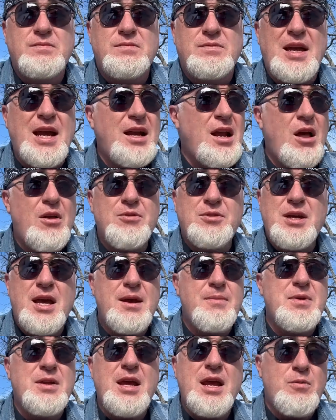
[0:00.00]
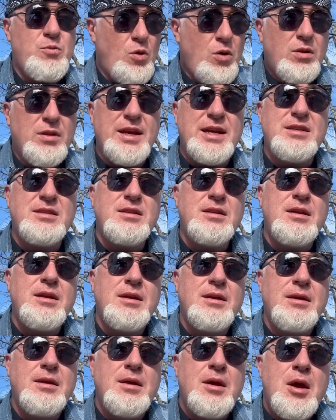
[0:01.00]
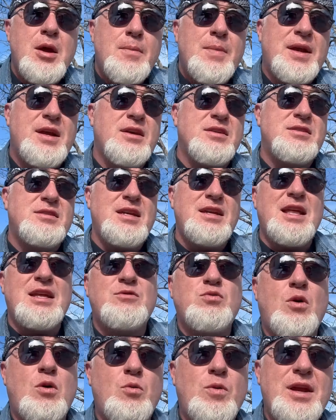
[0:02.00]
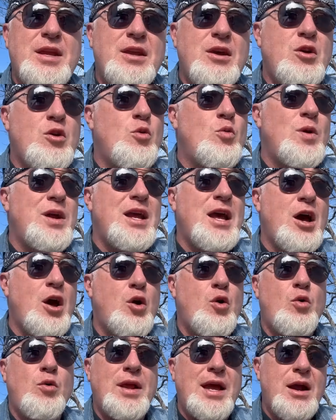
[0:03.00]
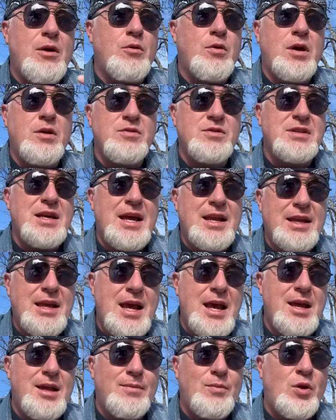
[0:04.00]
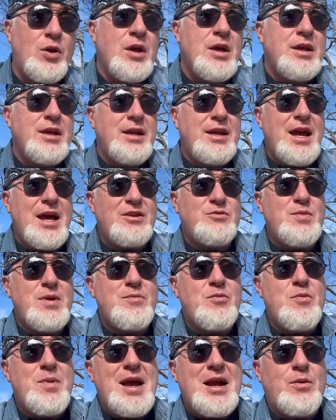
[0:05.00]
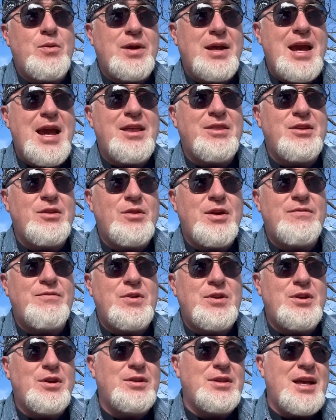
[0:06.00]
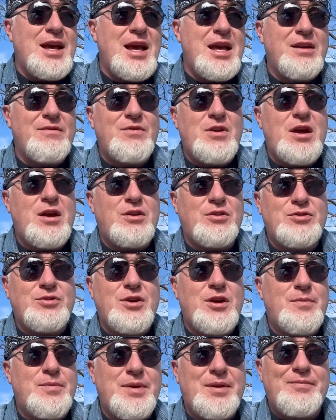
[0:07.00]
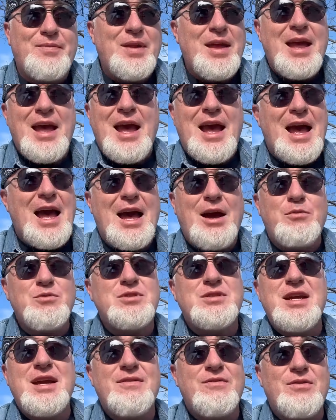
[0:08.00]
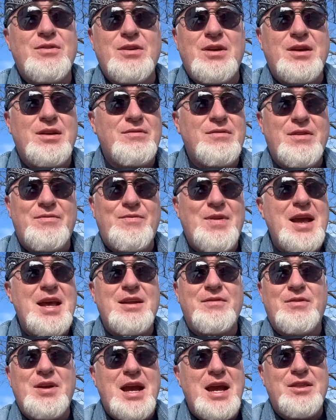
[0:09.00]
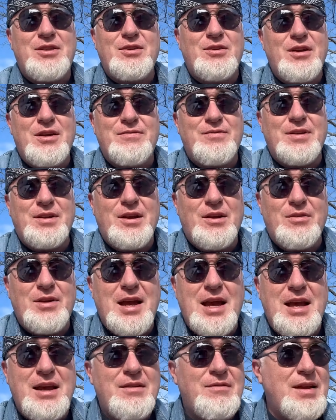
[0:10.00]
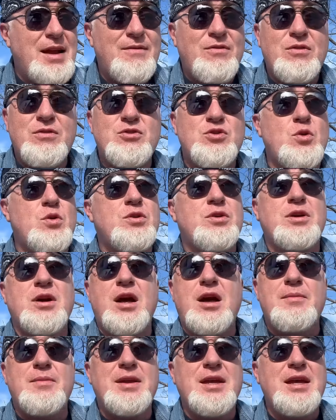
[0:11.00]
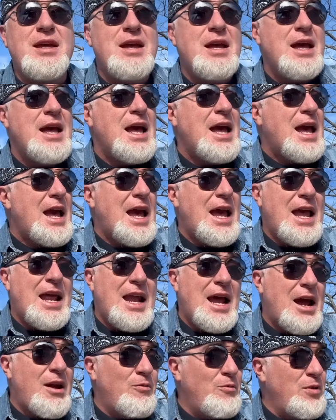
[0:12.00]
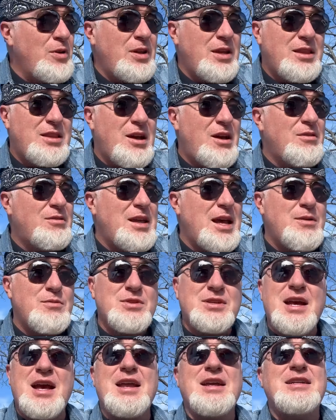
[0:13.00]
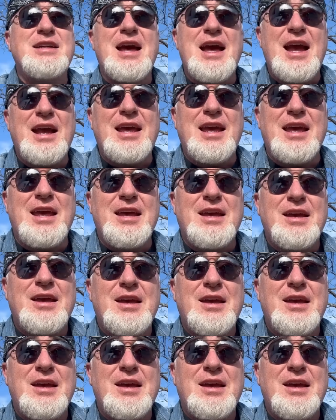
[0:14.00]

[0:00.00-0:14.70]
Take all the time you need. We'll listen. Because, see, that's what we do. We hold our own side accountable. You guys remember back when Kathy Griffin took the head of Donald Trump? I was never a fan of Kathy Griffin, okay? Never enjoyed her comedy. And I really thought that was kind of tacky.